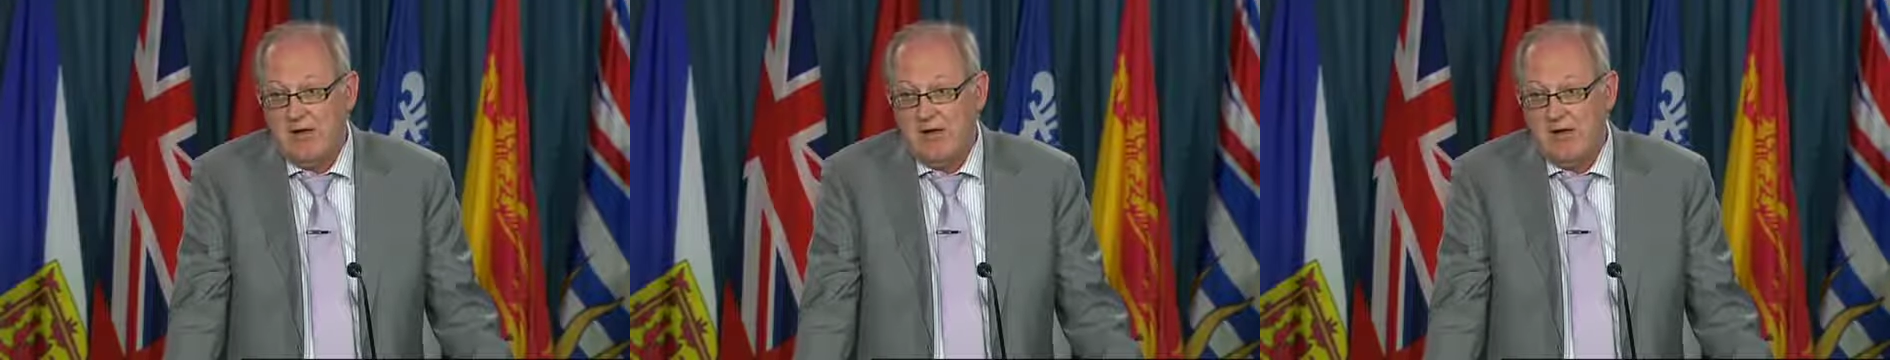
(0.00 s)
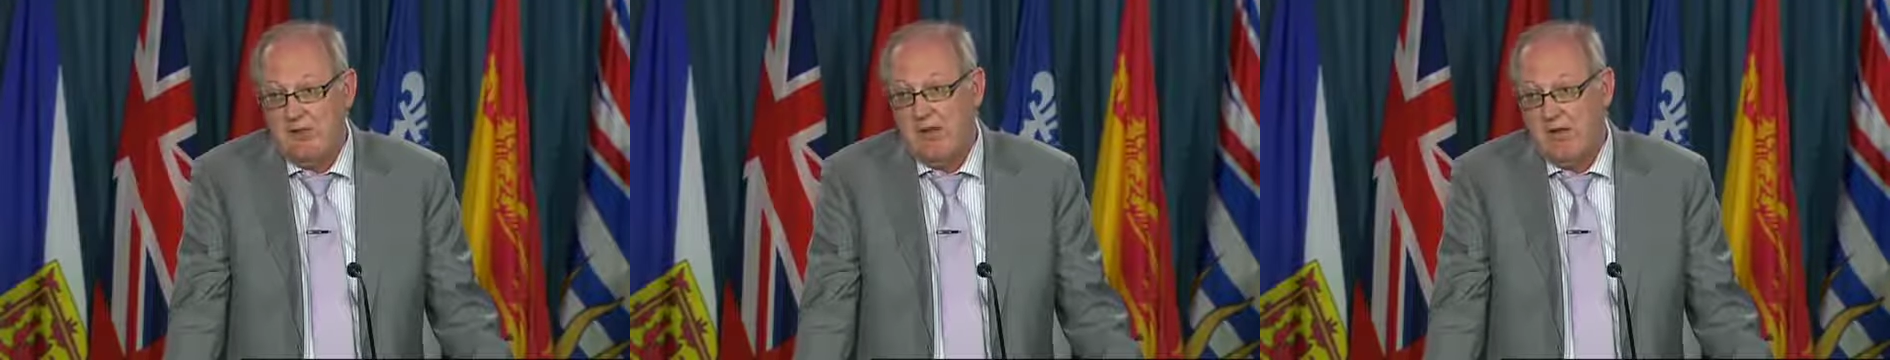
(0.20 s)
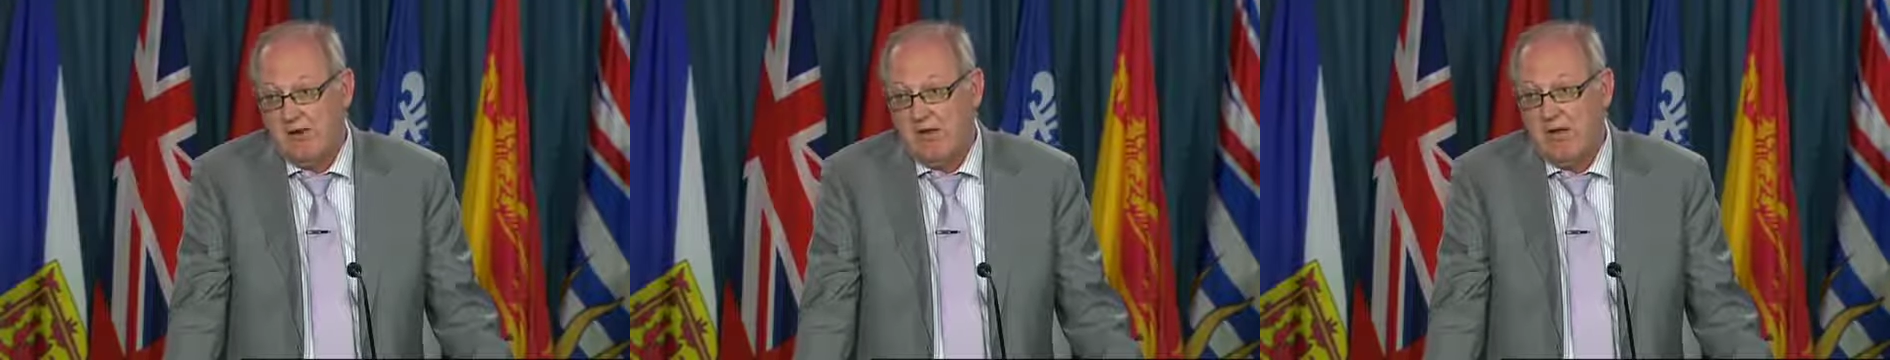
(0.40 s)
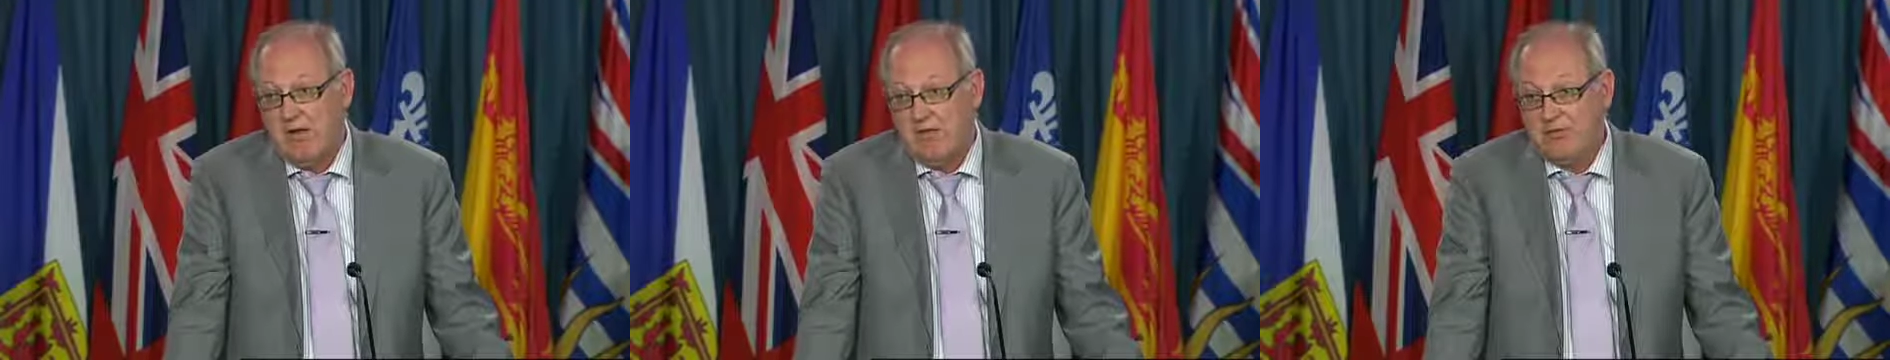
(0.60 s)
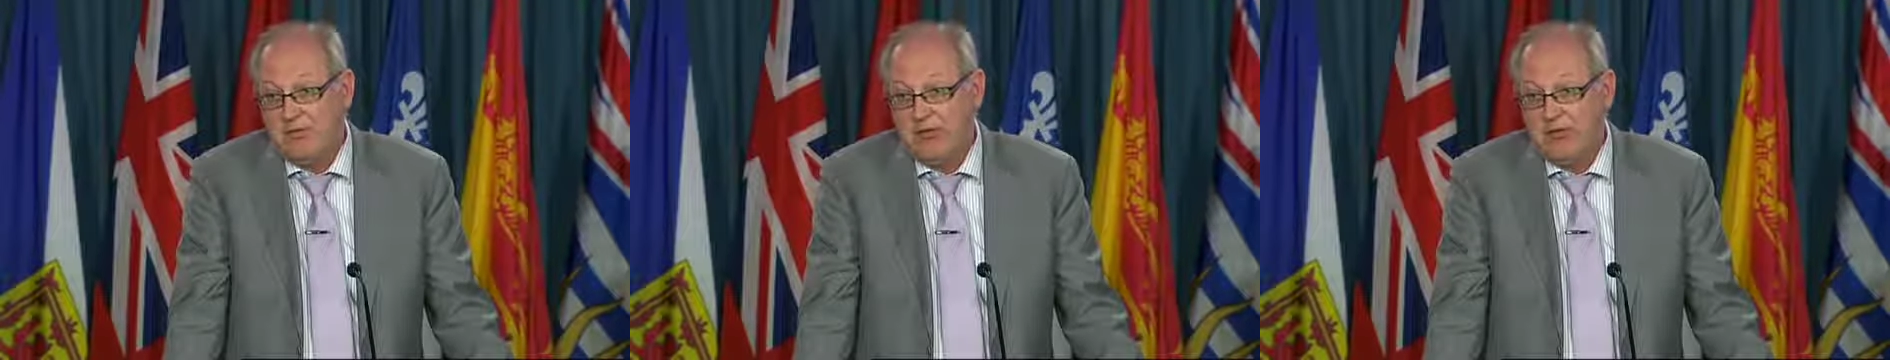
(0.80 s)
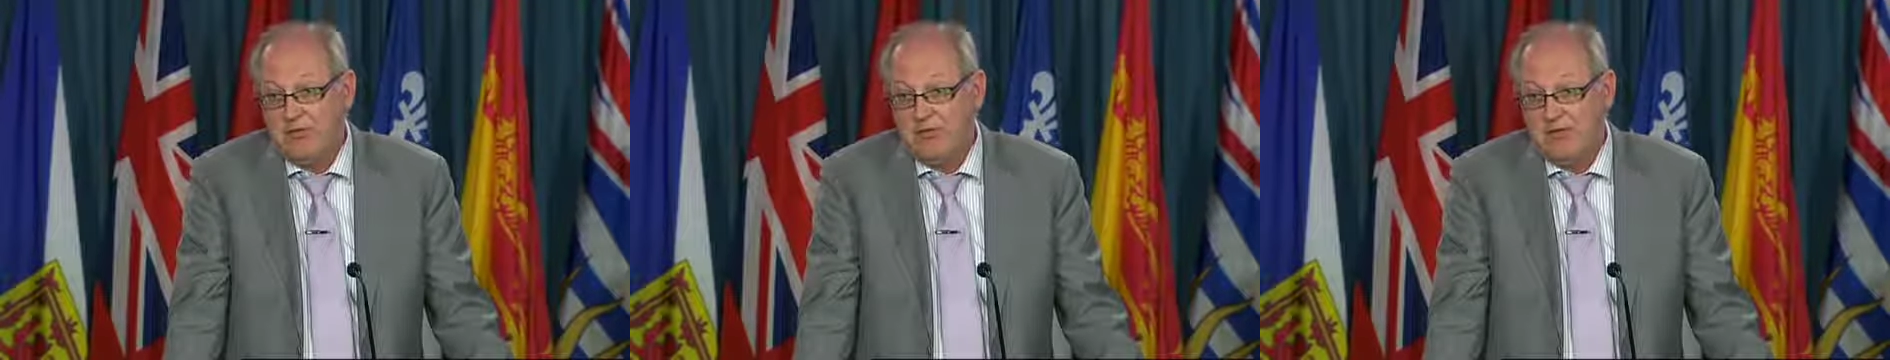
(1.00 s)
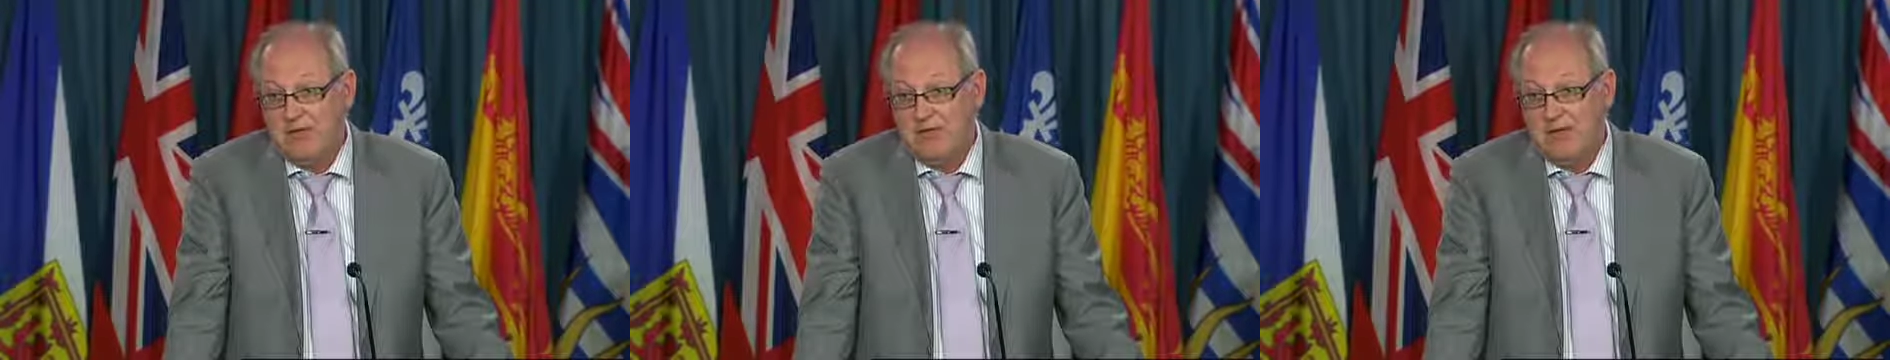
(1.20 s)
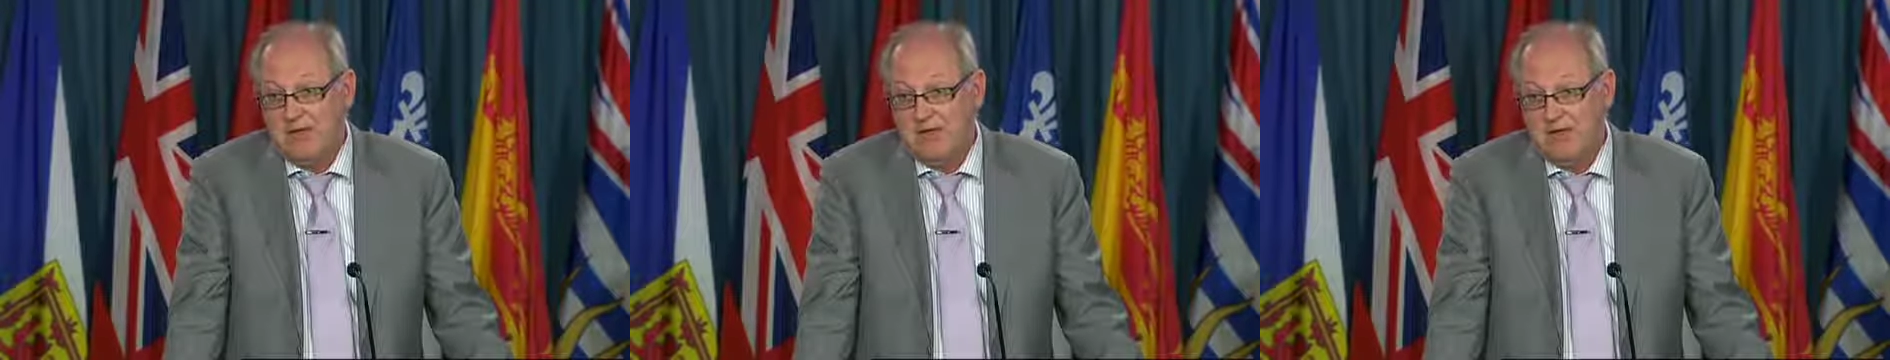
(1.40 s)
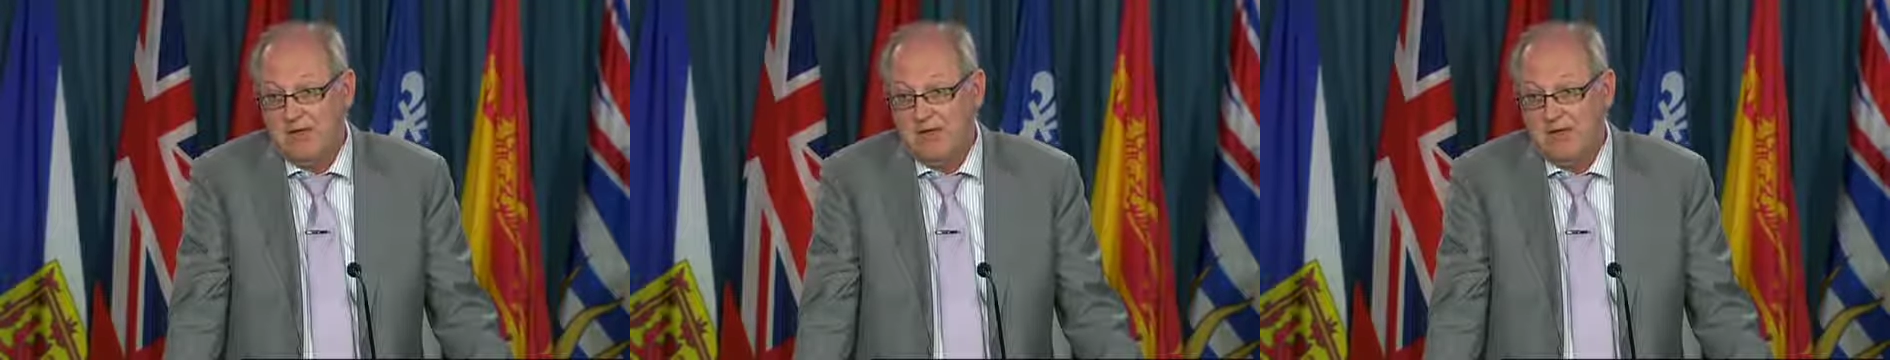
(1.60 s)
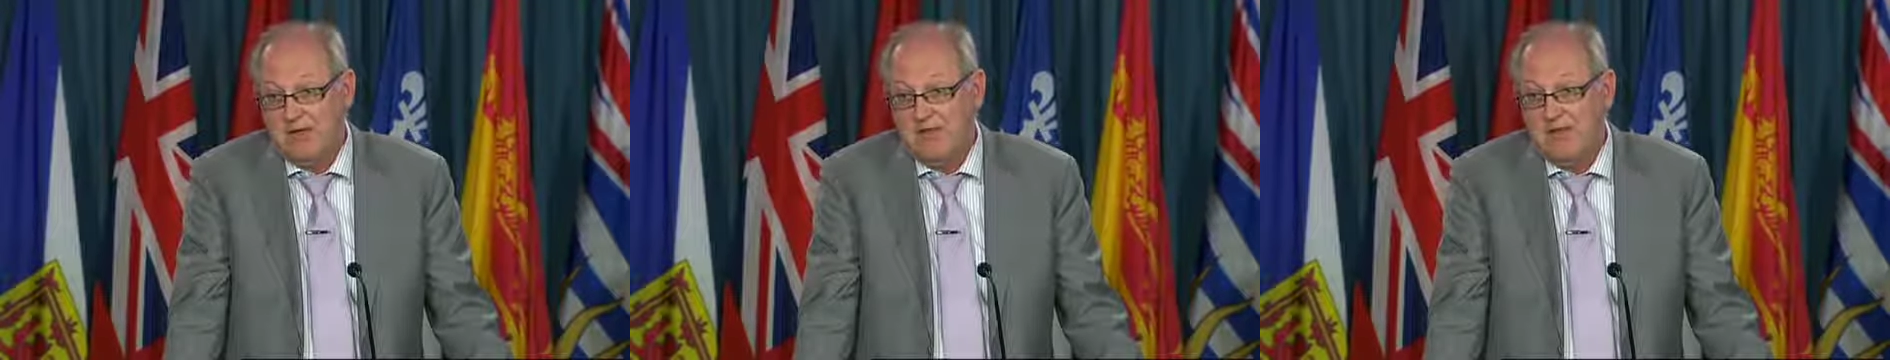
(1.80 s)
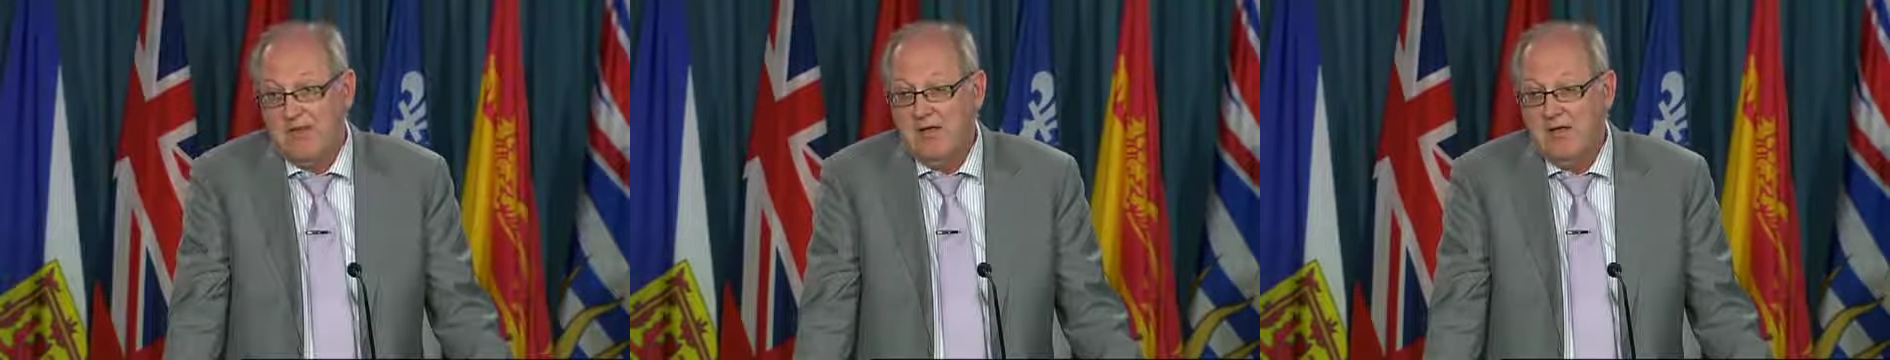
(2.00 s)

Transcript: and mental health care that they need.